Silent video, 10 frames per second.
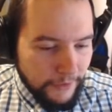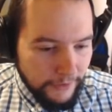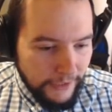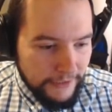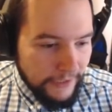
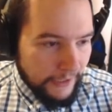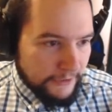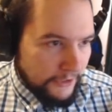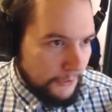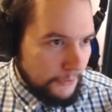Okay, yeah.
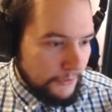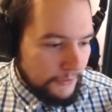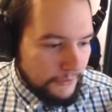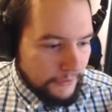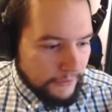So,
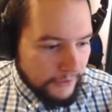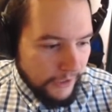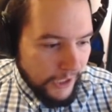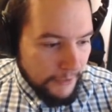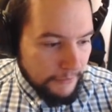
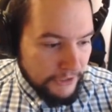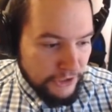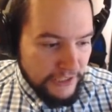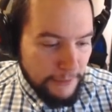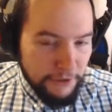
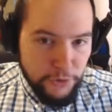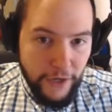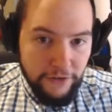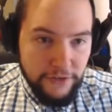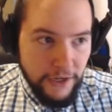as you see, I'm on
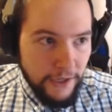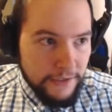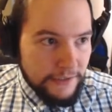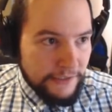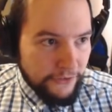12
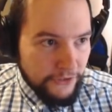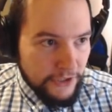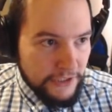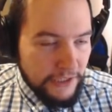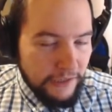cards. He's on
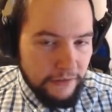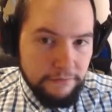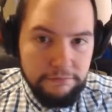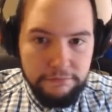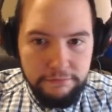
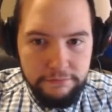13.